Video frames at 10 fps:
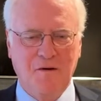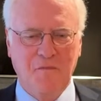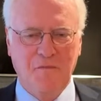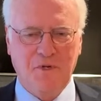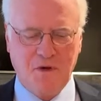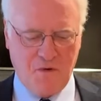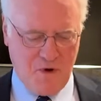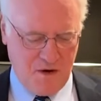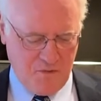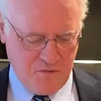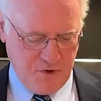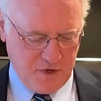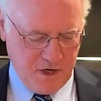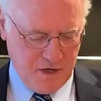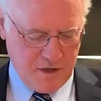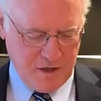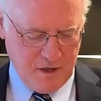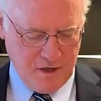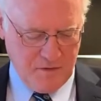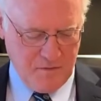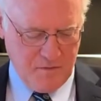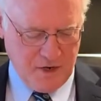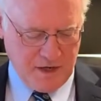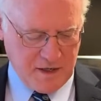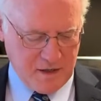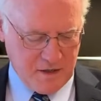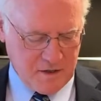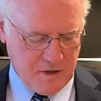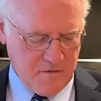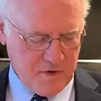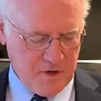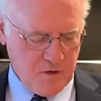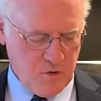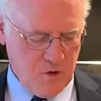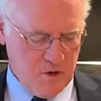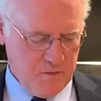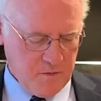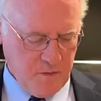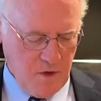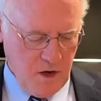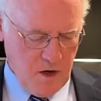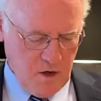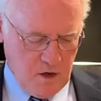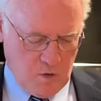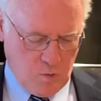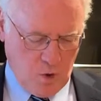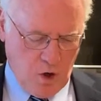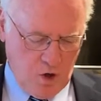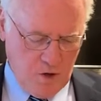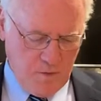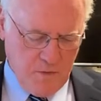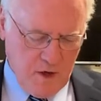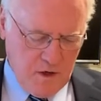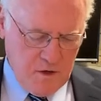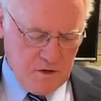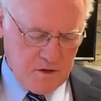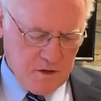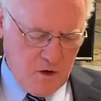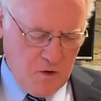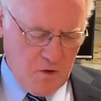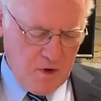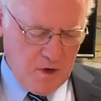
So I appreciate Mike serving the dual role. So